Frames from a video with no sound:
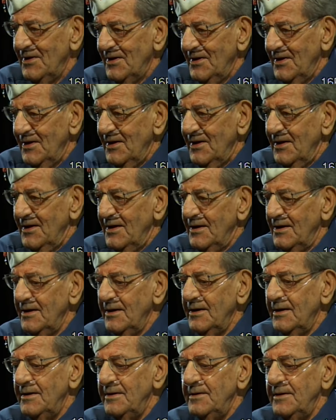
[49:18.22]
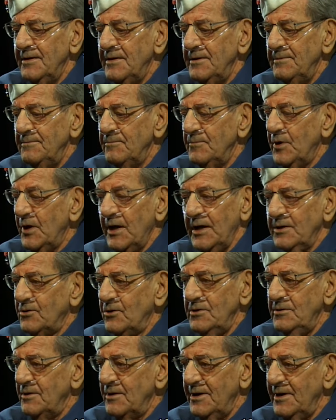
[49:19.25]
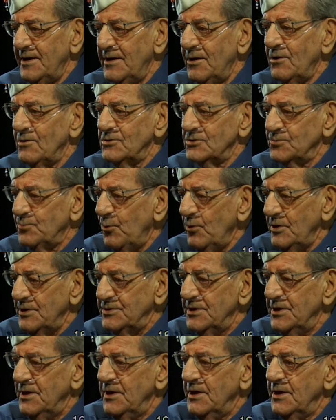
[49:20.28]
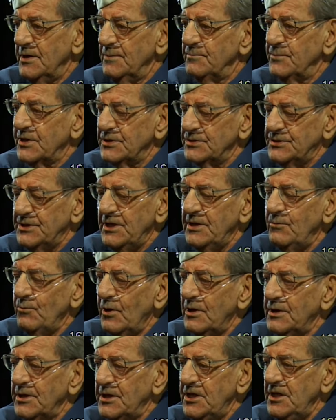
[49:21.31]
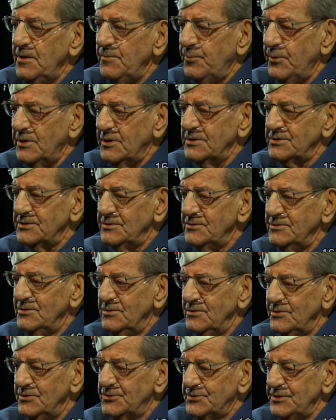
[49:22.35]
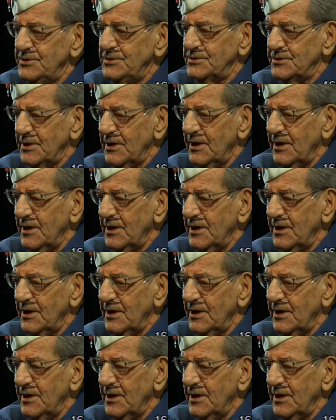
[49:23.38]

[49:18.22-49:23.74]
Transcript: And uh, but I couldn't. I had all those points because he wanted to keep us, the seasoned guys,